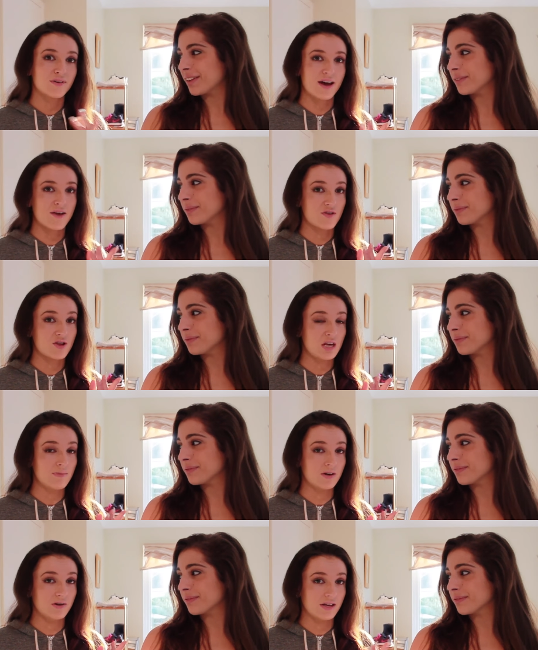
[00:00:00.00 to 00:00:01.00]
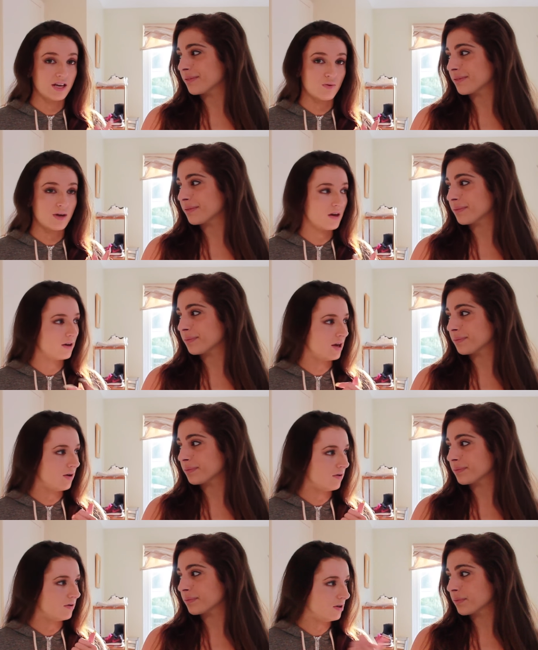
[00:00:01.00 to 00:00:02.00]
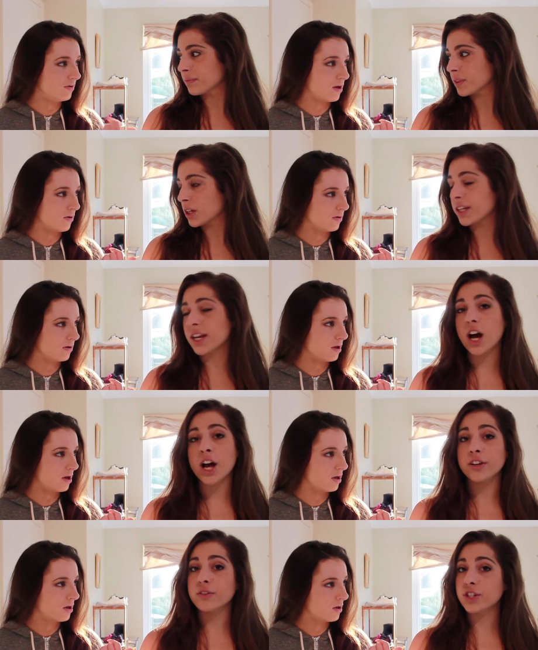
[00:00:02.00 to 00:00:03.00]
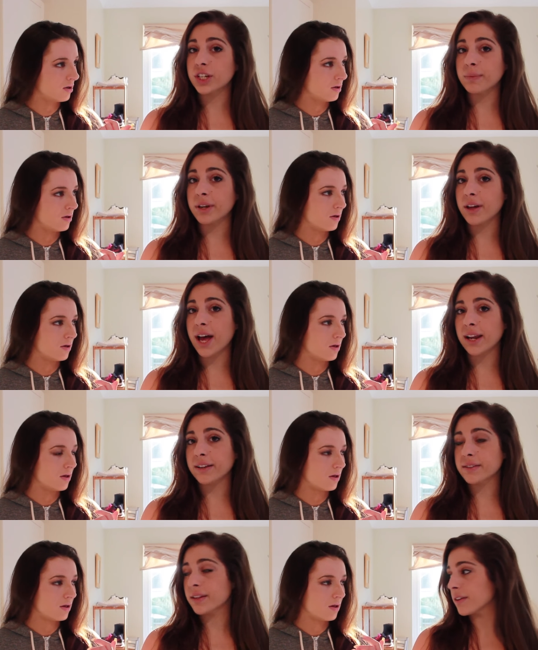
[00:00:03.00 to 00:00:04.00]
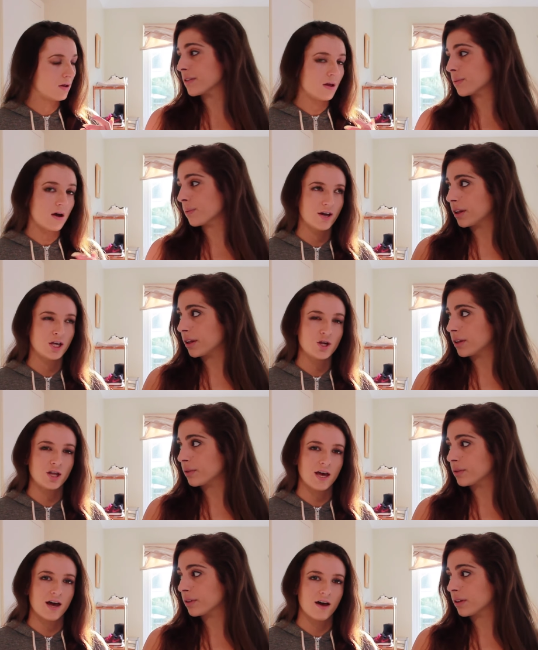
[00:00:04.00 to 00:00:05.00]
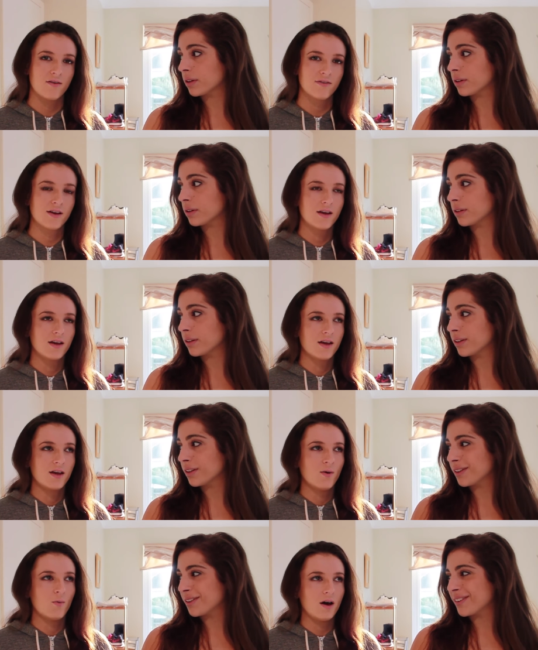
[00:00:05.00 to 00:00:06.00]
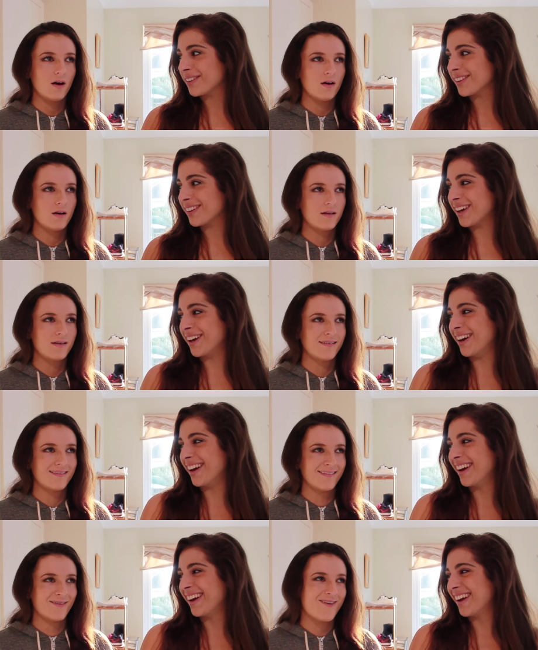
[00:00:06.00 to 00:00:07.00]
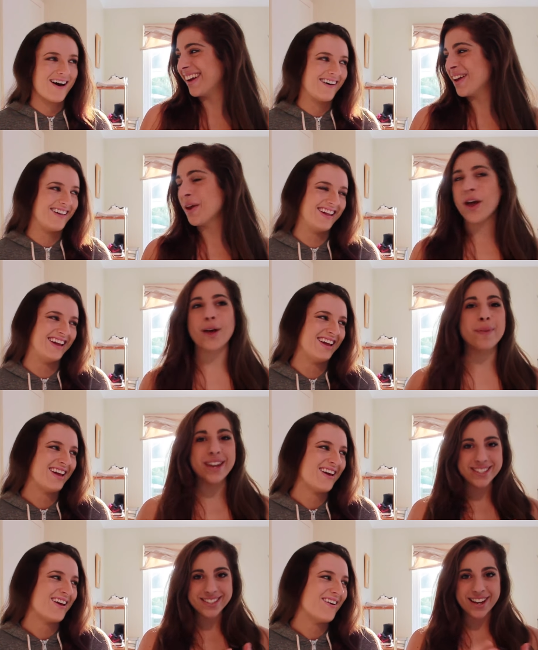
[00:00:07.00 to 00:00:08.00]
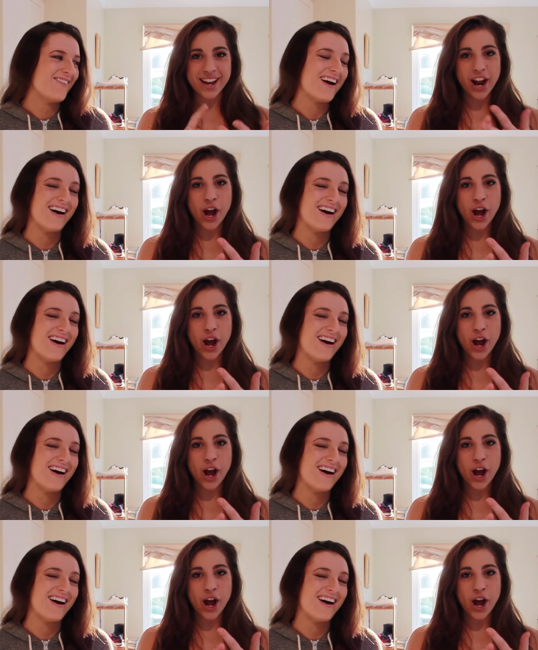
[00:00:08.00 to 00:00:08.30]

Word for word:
Speaker 1: also I have a cheat meal each week. I know you don't.
Speaker 2: Yeah, I don't cheat meal. Alex does. Wow. I
Speaker 1: usually have, well, a
Speaker 2: pizza, an